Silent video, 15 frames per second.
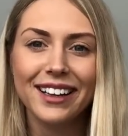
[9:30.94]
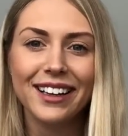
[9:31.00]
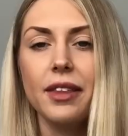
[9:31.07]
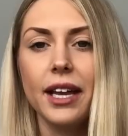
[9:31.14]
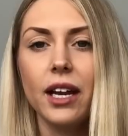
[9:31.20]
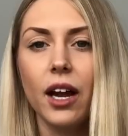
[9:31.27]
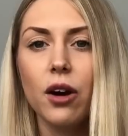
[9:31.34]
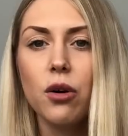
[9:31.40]
And
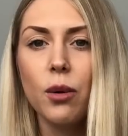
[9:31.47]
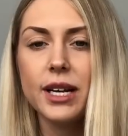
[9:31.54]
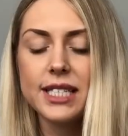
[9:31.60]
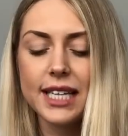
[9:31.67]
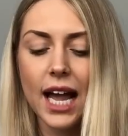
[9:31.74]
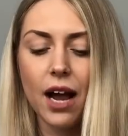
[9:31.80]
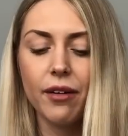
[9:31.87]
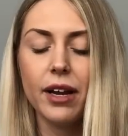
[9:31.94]
then I always
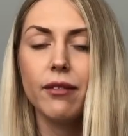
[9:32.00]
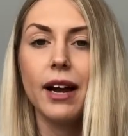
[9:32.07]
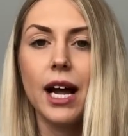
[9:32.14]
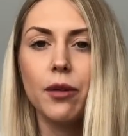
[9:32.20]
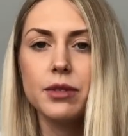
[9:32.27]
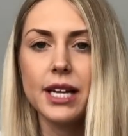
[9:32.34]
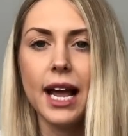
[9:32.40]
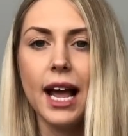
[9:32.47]
carry
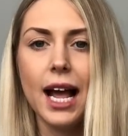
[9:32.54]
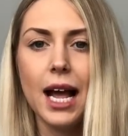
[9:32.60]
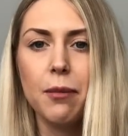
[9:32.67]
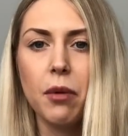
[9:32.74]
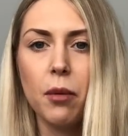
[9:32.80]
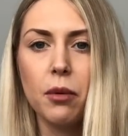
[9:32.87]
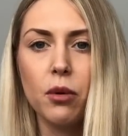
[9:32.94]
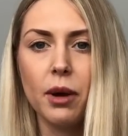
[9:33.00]
around a
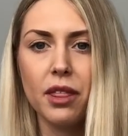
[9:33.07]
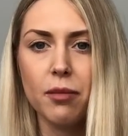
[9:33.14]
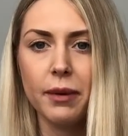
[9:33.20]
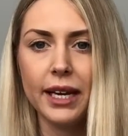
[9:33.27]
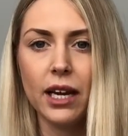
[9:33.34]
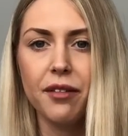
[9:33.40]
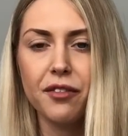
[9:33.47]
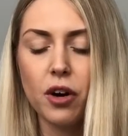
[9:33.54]
hair bobble with
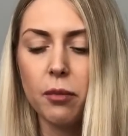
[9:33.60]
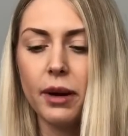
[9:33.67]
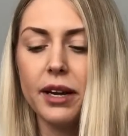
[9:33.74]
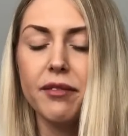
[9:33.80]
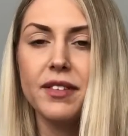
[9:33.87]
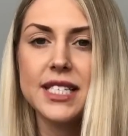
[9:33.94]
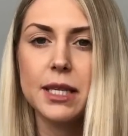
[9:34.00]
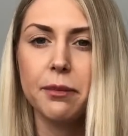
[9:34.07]
me. I've got my
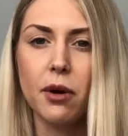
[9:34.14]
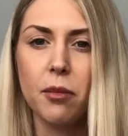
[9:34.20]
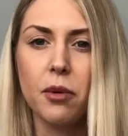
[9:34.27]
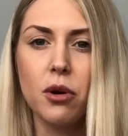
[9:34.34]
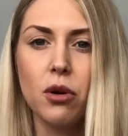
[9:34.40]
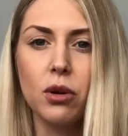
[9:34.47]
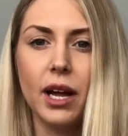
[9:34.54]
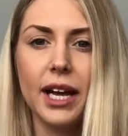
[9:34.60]

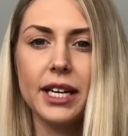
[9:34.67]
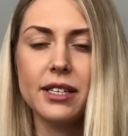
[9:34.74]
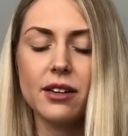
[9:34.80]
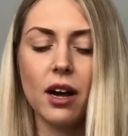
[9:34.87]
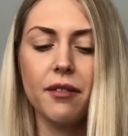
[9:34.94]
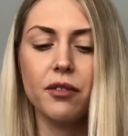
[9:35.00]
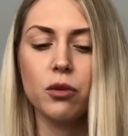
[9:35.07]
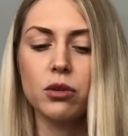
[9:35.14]
Invisibobble, and
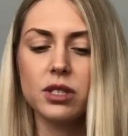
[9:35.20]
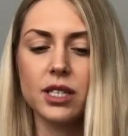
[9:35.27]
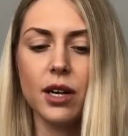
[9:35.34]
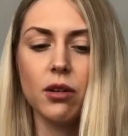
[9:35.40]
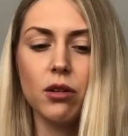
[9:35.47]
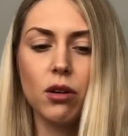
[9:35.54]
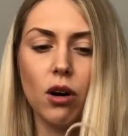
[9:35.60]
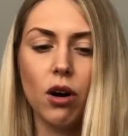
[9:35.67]
I've also
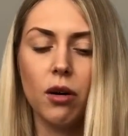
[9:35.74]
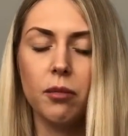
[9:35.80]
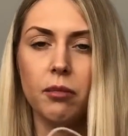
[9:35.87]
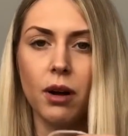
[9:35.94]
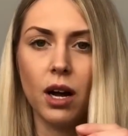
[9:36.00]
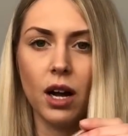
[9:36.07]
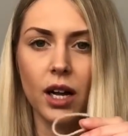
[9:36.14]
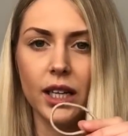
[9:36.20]
got
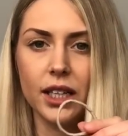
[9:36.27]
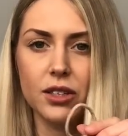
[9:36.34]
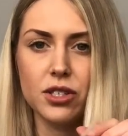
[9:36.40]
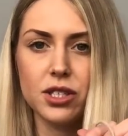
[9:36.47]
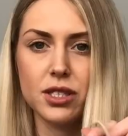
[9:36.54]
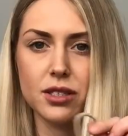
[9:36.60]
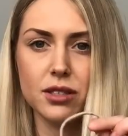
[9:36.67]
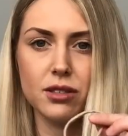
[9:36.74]
my
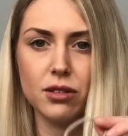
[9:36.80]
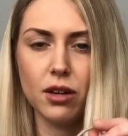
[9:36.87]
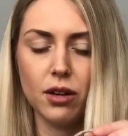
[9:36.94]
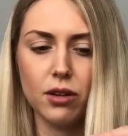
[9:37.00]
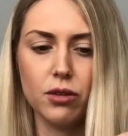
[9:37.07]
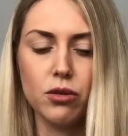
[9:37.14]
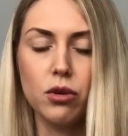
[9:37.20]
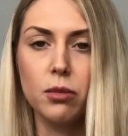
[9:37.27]
just
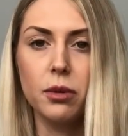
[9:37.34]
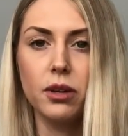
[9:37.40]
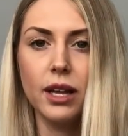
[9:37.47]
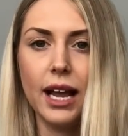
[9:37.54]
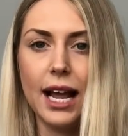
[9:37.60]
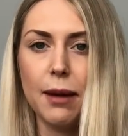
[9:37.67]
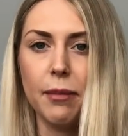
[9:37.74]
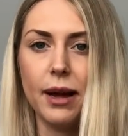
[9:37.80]
normal
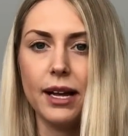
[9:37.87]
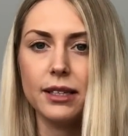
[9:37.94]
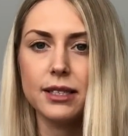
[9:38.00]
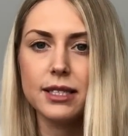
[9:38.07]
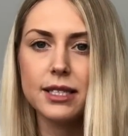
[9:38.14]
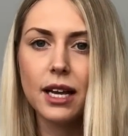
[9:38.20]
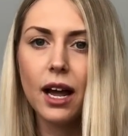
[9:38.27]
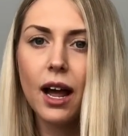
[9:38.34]

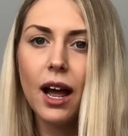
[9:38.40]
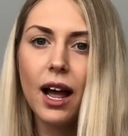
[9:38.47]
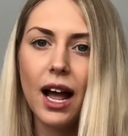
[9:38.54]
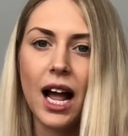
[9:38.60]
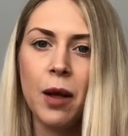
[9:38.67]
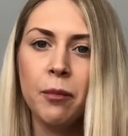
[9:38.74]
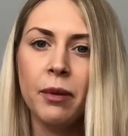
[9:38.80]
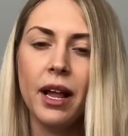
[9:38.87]
hairband.
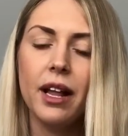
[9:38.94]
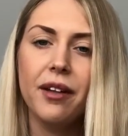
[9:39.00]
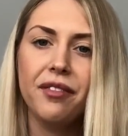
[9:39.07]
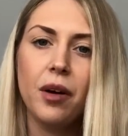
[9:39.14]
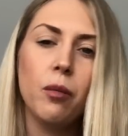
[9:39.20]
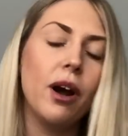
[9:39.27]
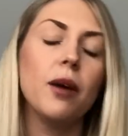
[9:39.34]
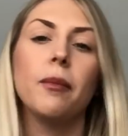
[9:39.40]
If
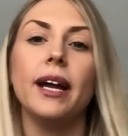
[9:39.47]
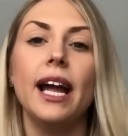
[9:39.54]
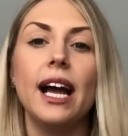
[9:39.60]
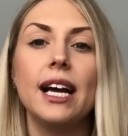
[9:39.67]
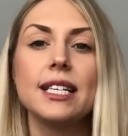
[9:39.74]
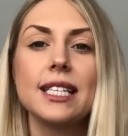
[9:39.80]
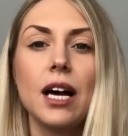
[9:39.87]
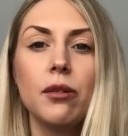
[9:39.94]
I'm wearing my
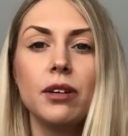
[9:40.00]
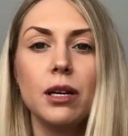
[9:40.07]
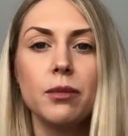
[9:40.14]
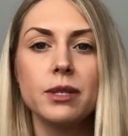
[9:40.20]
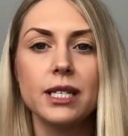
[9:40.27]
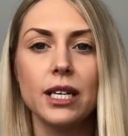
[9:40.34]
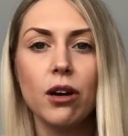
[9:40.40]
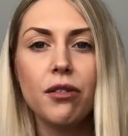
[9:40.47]
hair down,
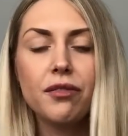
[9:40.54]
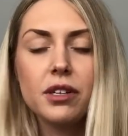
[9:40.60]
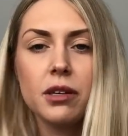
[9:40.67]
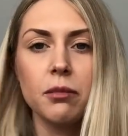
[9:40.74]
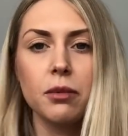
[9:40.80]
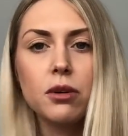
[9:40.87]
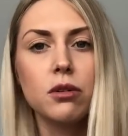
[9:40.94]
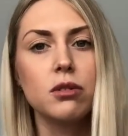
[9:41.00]
Liberty
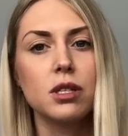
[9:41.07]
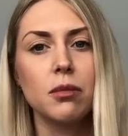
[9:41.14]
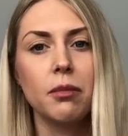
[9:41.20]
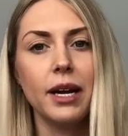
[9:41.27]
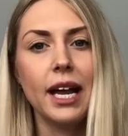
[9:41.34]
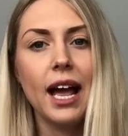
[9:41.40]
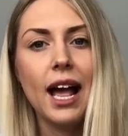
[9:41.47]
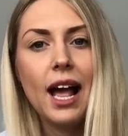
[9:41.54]
often pulls on
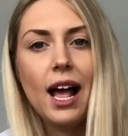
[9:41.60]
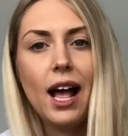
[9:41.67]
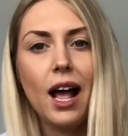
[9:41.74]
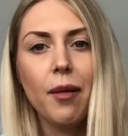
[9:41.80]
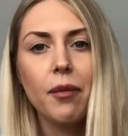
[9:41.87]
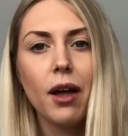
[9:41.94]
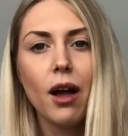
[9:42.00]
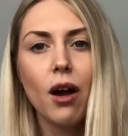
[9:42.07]
my hair,